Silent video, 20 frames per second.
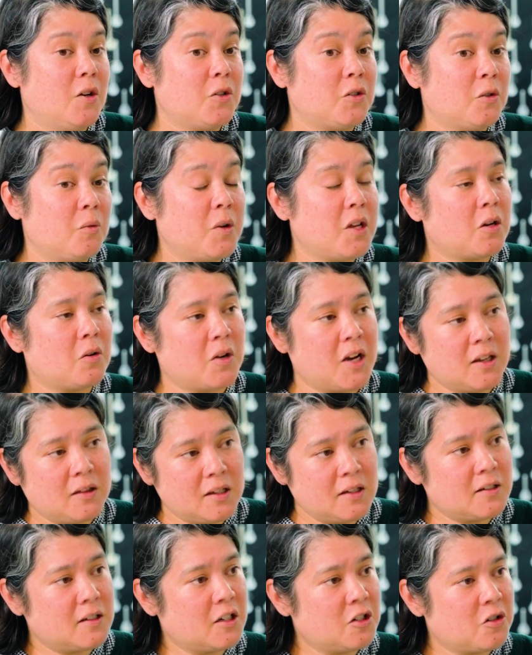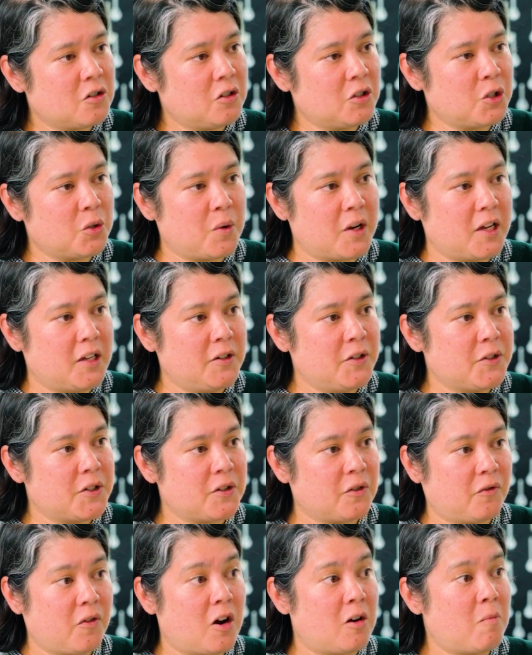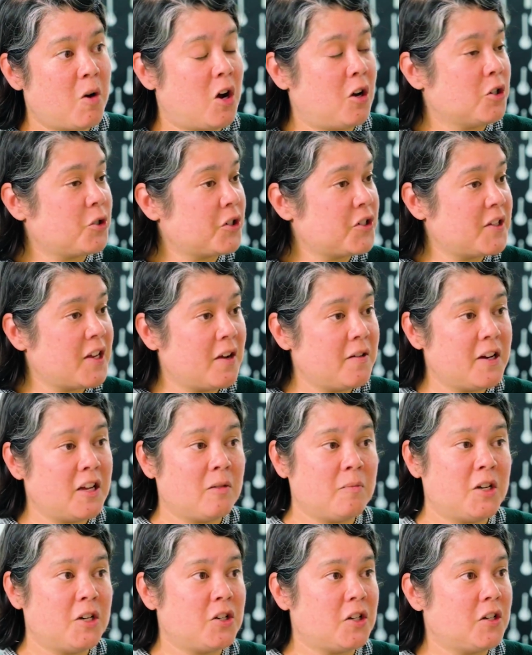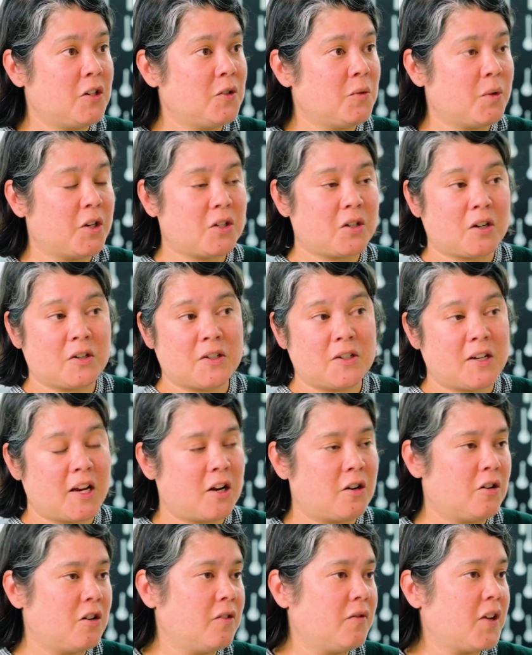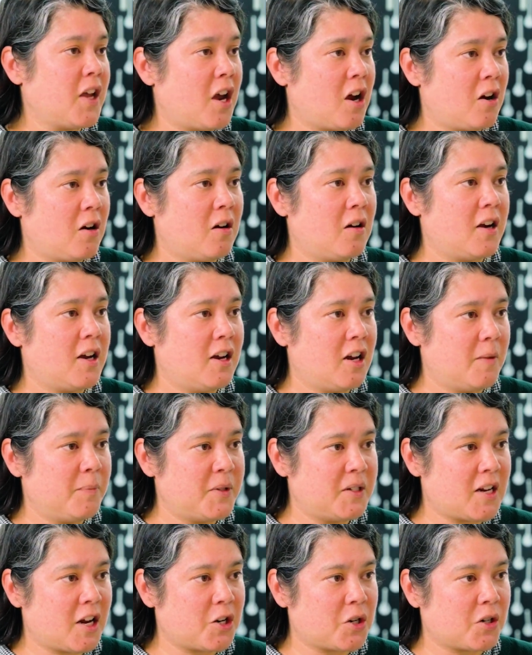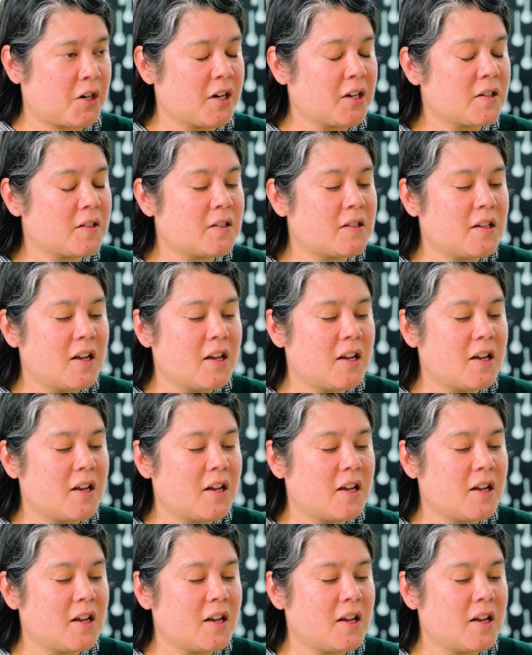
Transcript: So we create these digital twins from ultrasound images, which are standard of care in obstetrics.